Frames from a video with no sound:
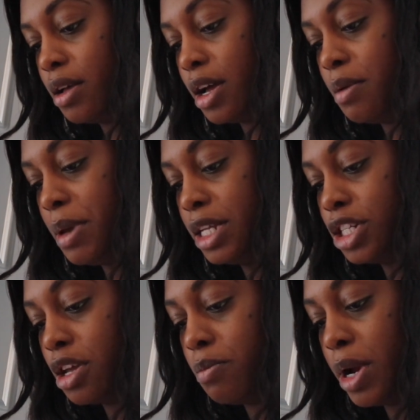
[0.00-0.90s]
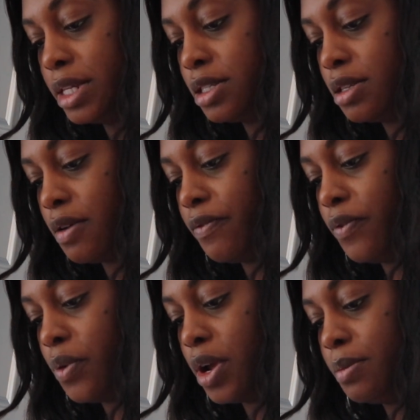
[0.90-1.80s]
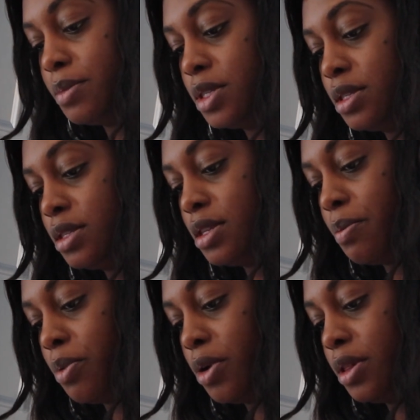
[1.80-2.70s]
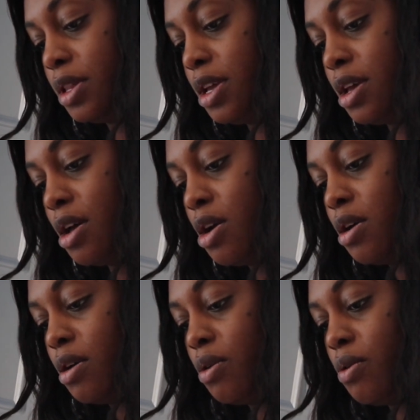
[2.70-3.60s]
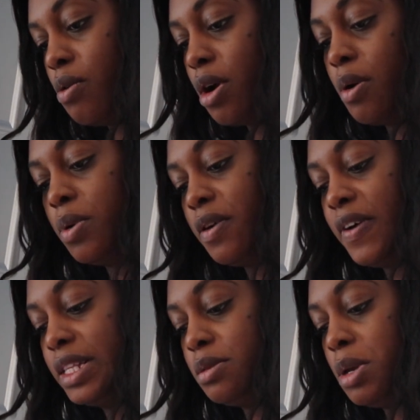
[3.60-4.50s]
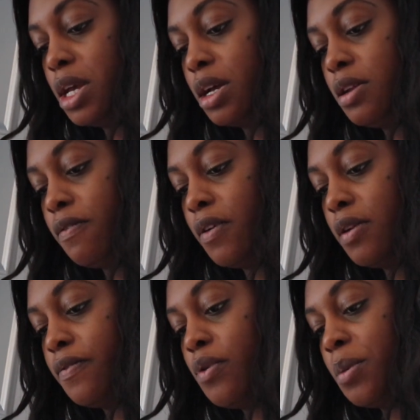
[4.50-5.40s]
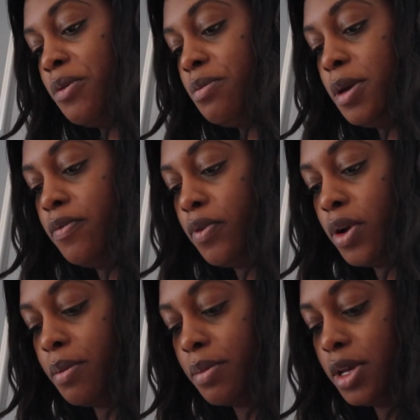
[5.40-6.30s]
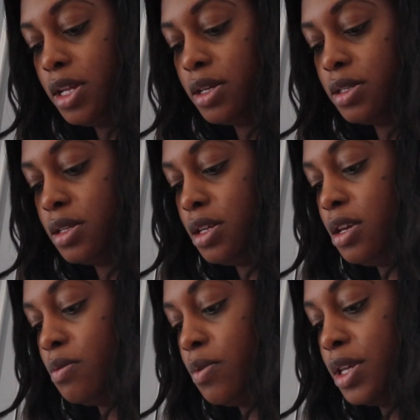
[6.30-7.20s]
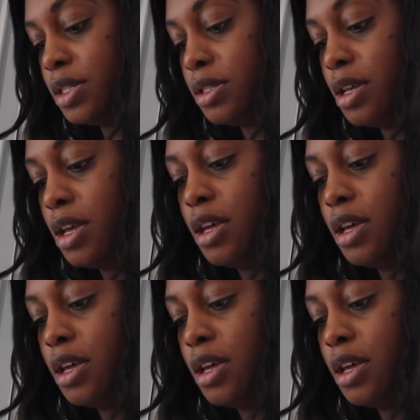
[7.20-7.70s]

gotta make chicken breasts for him separately, or I would have had to make a different form of meat for him. He doesn't eat wings.